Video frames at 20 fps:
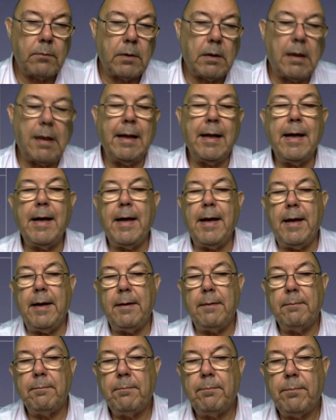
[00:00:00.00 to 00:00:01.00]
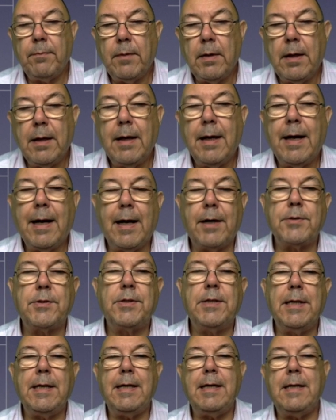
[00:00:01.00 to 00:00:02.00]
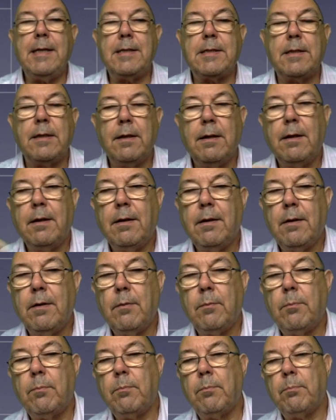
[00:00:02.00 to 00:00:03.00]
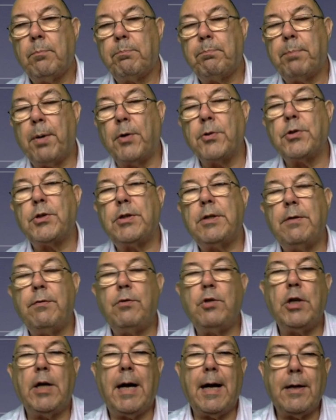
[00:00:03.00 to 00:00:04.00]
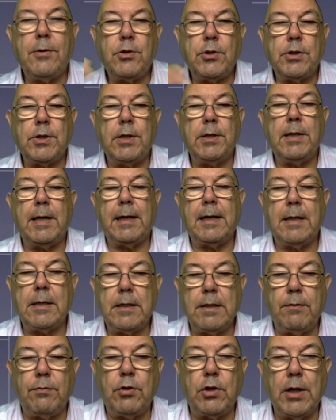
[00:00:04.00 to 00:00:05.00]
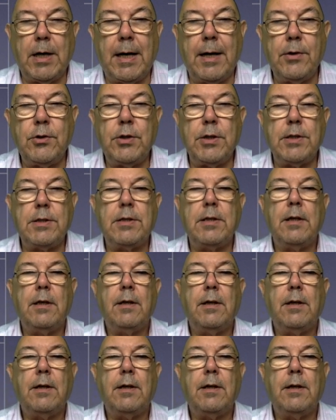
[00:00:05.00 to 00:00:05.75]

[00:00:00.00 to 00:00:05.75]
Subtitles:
Clay has these positive charges and negative charges.